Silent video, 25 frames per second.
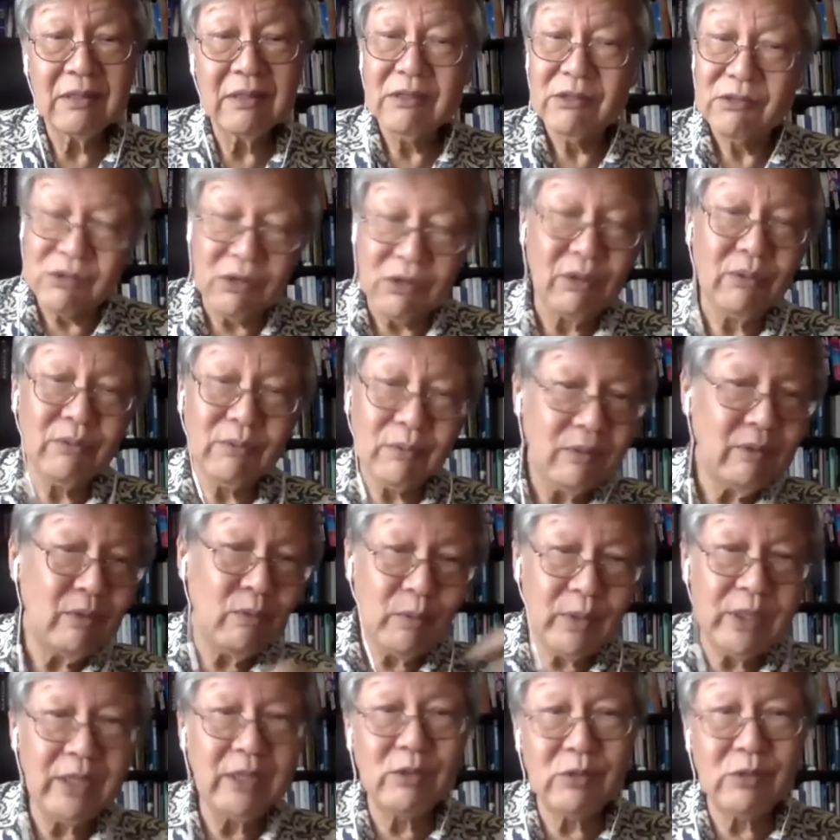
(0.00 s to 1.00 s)
So
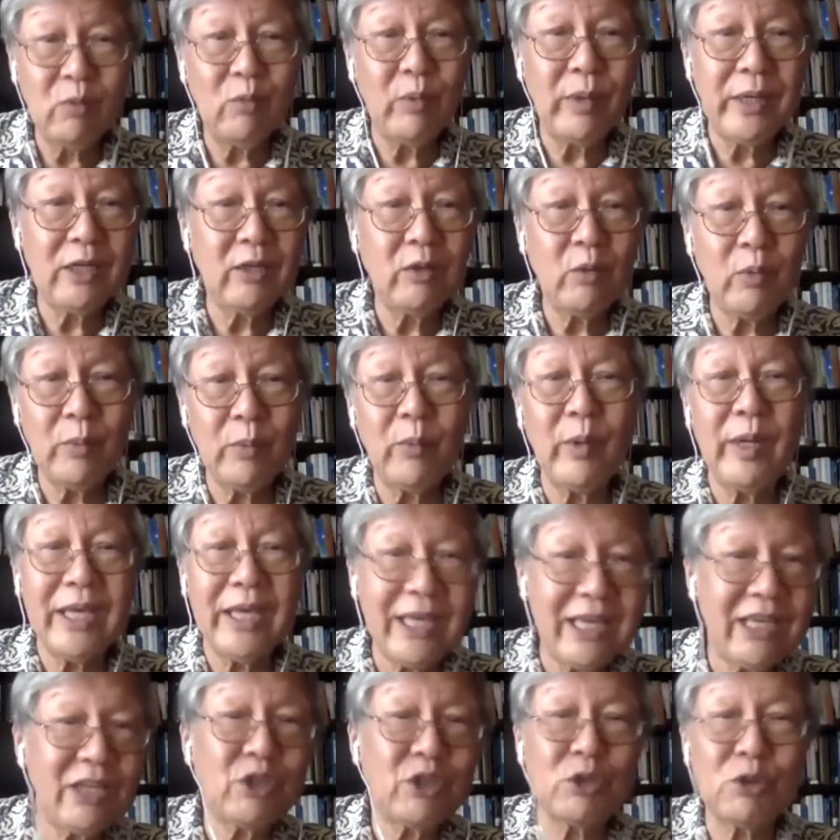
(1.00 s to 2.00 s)
we
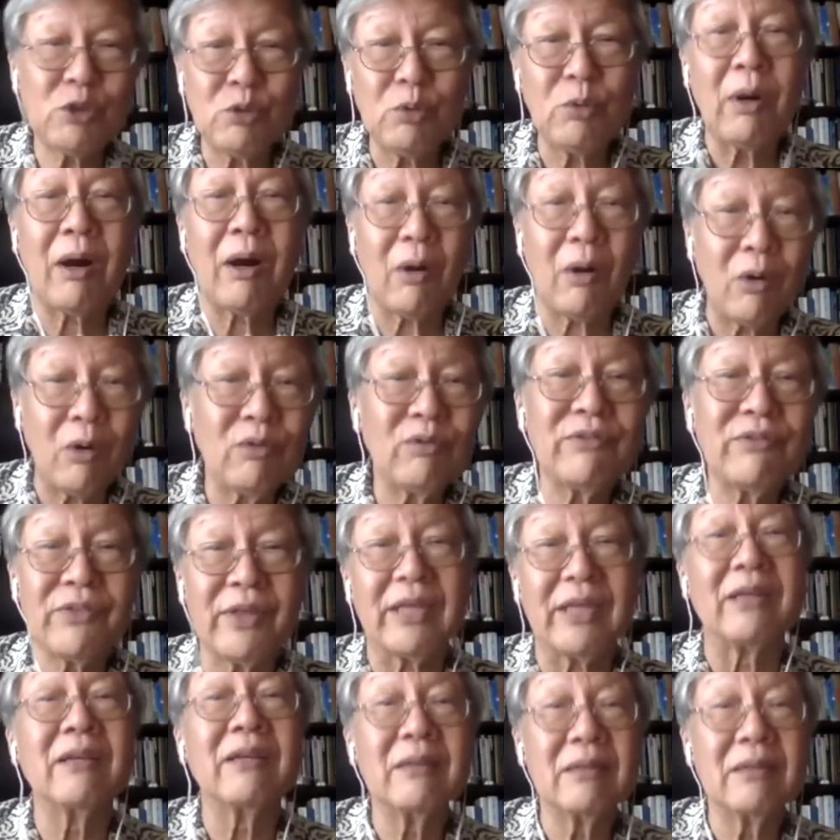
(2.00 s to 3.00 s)
each do our own thing.